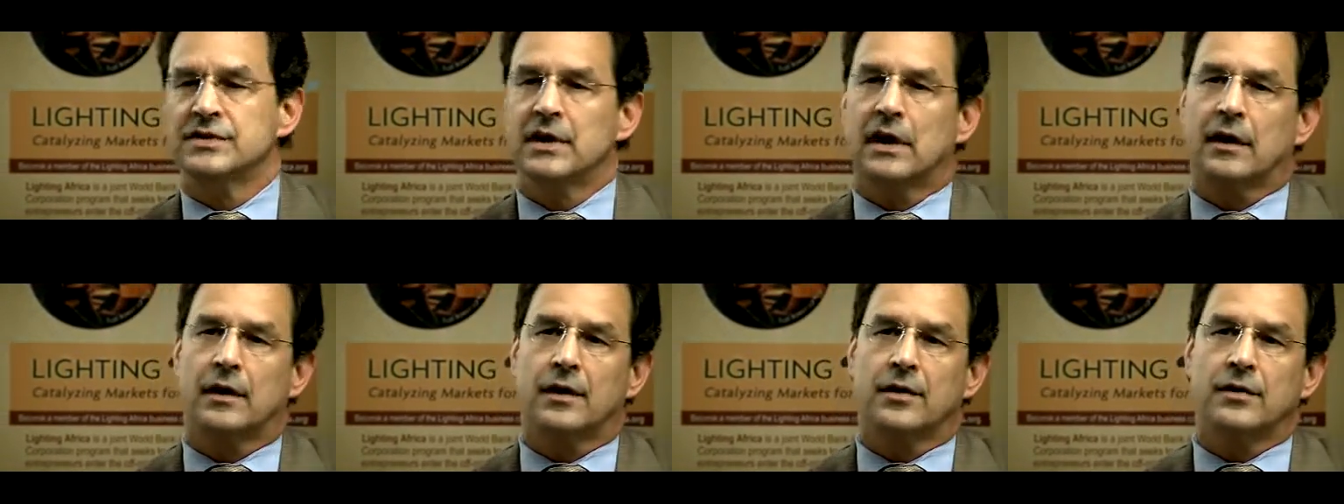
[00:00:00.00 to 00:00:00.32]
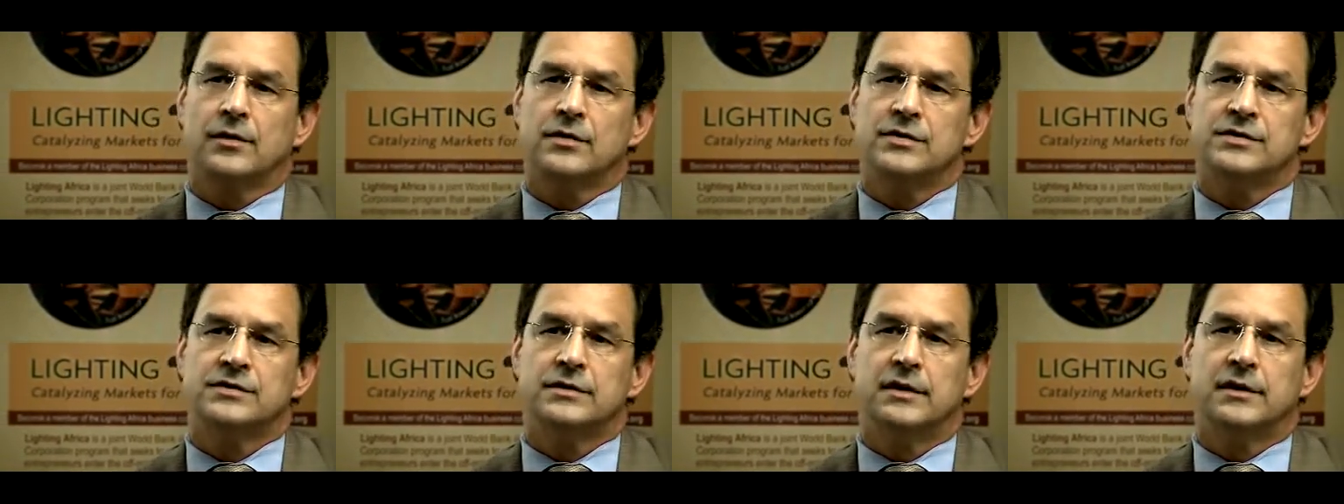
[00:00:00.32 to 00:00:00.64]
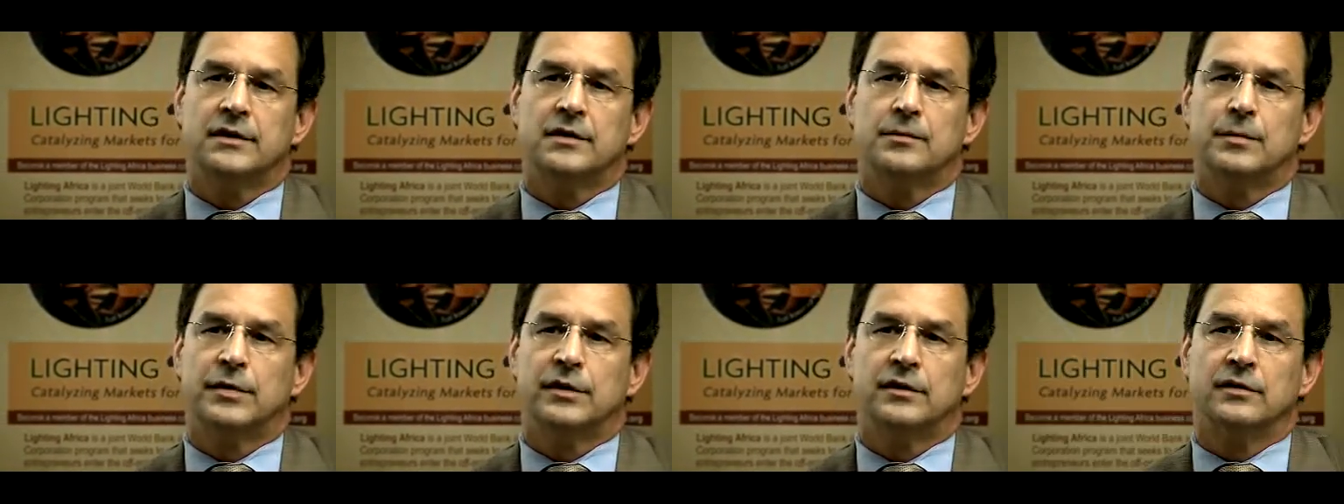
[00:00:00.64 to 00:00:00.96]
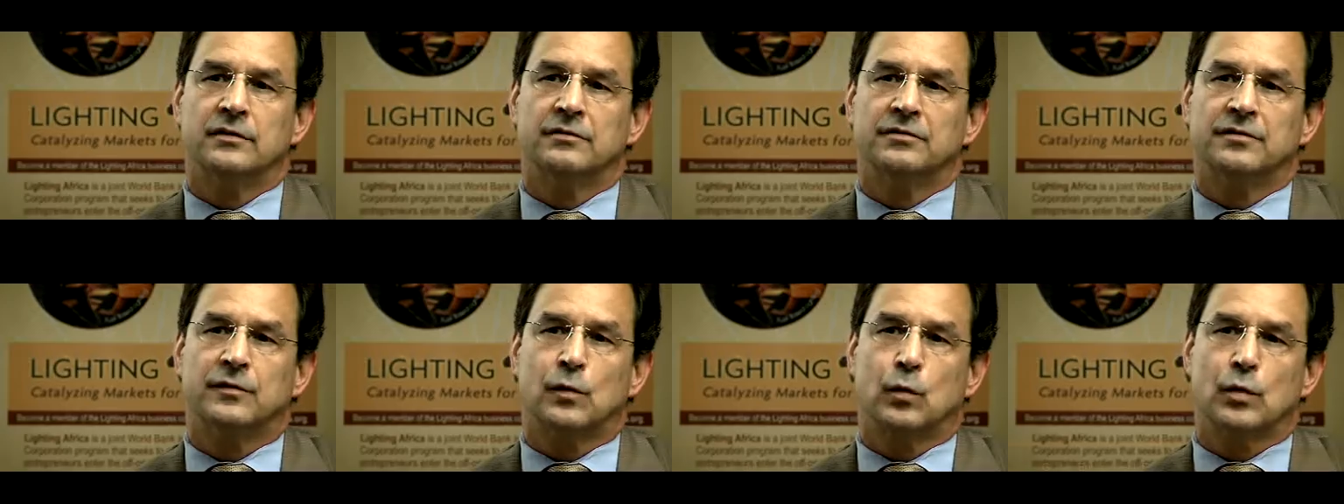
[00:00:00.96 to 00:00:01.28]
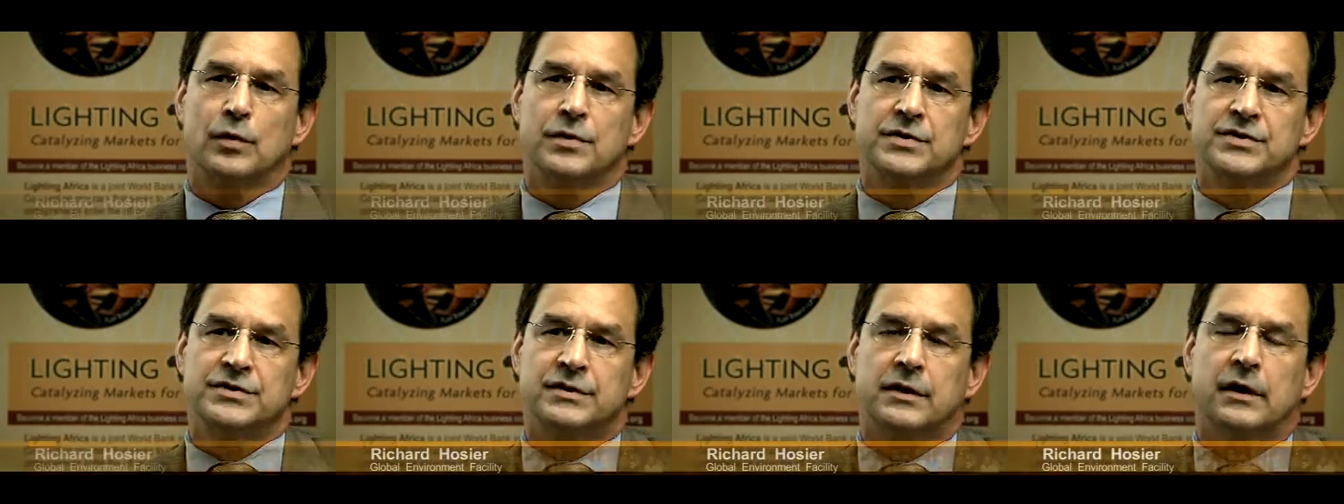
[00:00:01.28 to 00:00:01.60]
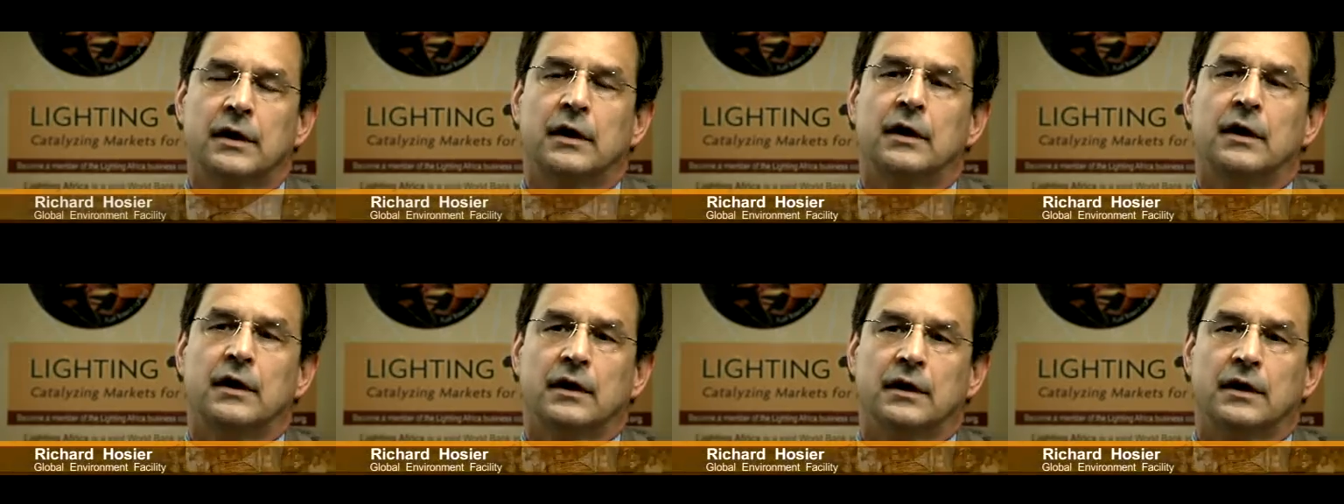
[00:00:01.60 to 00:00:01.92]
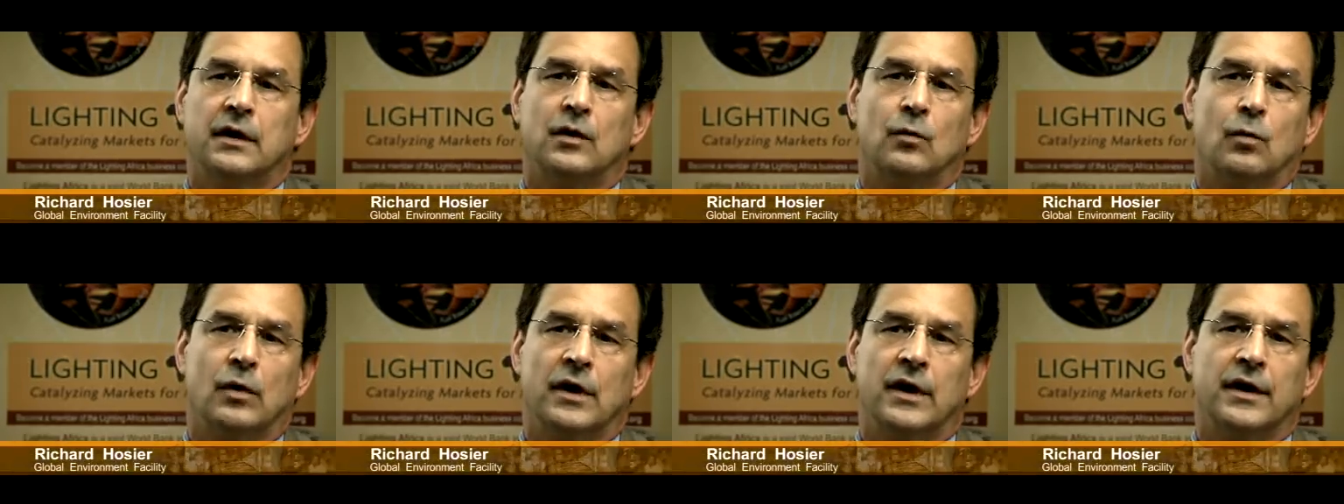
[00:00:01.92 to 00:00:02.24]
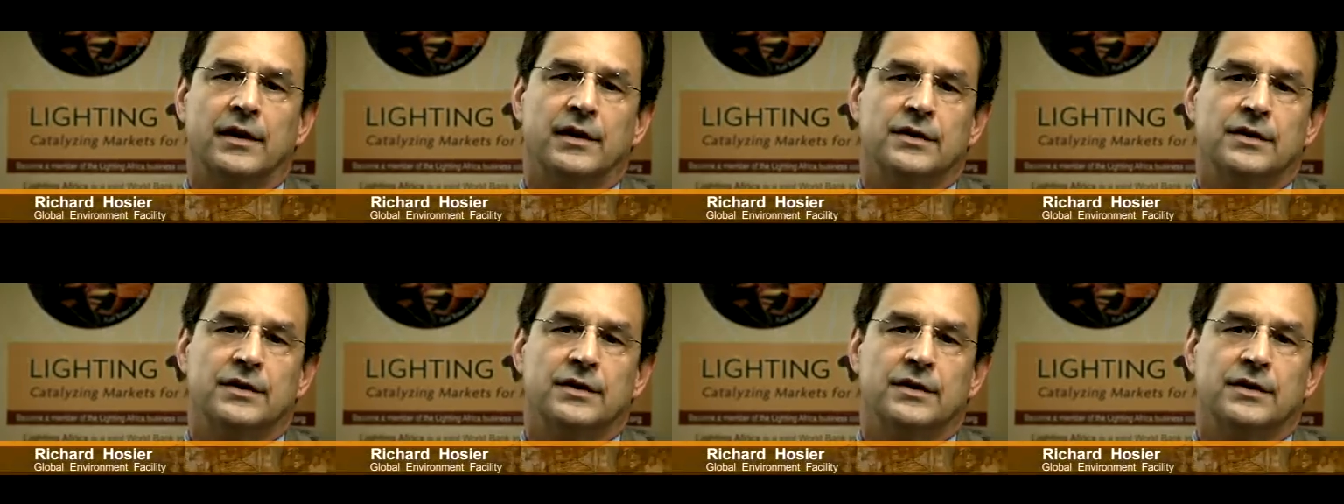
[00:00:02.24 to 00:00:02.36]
How do those need to be enforced in a way